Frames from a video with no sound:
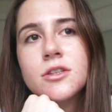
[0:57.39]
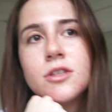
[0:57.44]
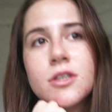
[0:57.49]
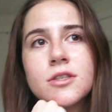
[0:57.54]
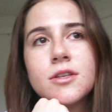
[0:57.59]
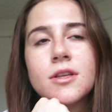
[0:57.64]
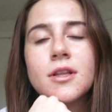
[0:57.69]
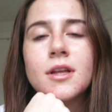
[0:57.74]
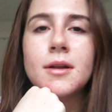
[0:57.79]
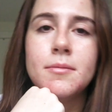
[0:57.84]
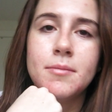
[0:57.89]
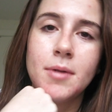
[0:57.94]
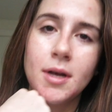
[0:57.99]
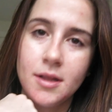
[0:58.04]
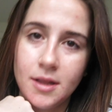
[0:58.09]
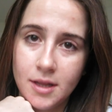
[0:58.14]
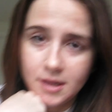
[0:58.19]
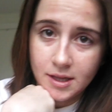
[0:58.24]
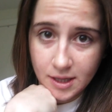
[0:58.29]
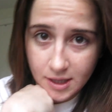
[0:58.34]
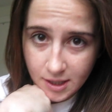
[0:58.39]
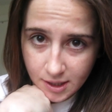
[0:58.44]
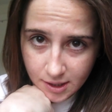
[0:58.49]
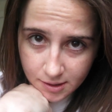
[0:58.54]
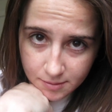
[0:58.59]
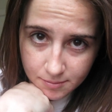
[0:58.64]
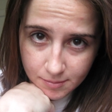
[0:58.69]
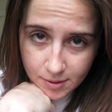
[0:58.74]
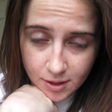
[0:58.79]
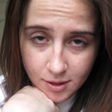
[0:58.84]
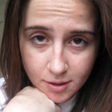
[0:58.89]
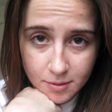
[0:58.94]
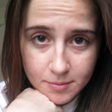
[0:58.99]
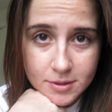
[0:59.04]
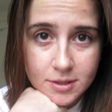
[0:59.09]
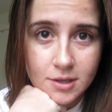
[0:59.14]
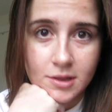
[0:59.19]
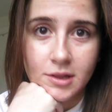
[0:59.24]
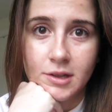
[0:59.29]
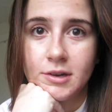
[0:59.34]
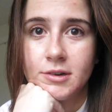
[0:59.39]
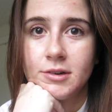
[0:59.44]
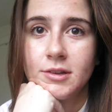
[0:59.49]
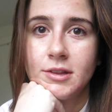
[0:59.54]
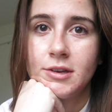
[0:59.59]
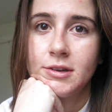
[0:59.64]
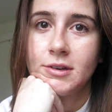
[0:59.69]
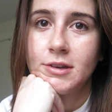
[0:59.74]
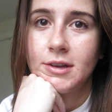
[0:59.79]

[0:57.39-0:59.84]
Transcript: Just so that I'm not late. My arm is literally